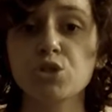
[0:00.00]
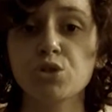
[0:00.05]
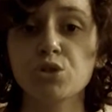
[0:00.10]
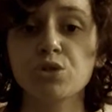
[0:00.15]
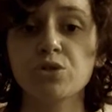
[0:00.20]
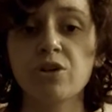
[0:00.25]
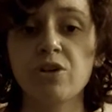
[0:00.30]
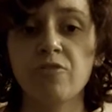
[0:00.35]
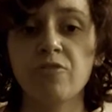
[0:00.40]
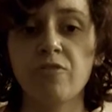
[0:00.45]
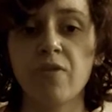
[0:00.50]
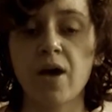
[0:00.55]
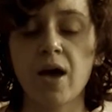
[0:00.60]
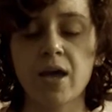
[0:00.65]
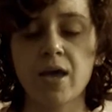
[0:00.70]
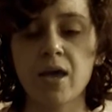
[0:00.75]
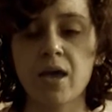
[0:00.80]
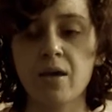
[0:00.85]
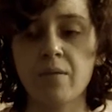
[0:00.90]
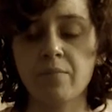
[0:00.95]
I am not
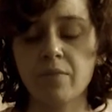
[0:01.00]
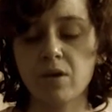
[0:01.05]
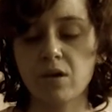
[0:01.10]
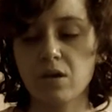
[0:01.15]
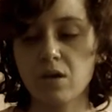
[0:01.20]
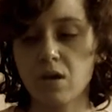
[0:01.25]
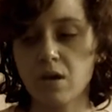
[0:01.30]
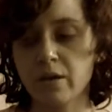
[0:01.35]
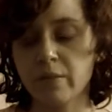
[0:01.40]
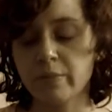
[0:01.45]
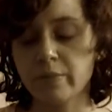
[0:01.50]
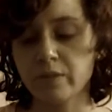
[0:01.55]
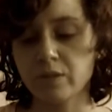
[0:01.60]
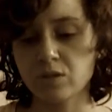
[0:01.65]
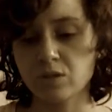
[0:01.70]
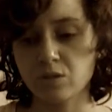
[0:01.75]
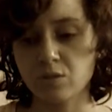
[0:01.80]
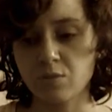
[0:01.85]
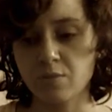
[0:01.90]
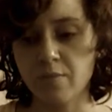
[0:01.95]
sure if I am
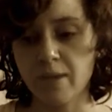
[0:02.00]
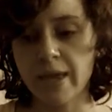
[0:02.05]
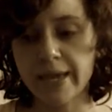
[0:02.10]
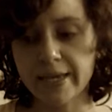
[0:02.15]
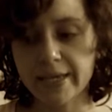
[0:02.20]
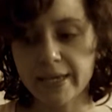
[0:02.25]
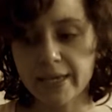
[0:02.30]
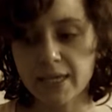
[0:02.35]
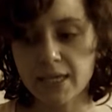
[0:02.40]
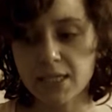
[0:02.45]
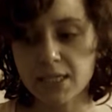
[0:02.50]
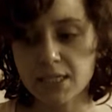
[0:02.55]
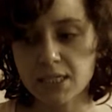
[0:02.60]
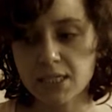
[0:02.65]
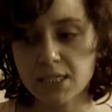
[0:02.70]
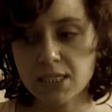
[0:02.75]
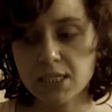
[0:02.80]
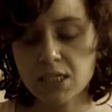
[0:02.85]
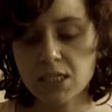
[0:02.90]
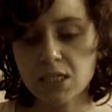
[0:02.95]
able to
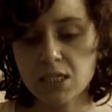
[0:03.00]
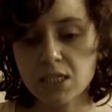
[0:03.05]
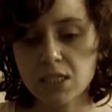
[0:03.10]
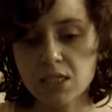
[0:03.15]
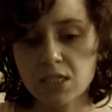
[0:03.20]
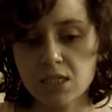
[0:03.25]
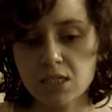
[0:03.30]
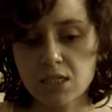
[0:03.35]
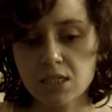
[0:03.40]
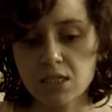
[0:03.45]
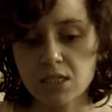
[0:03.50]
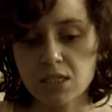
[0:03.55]
make it,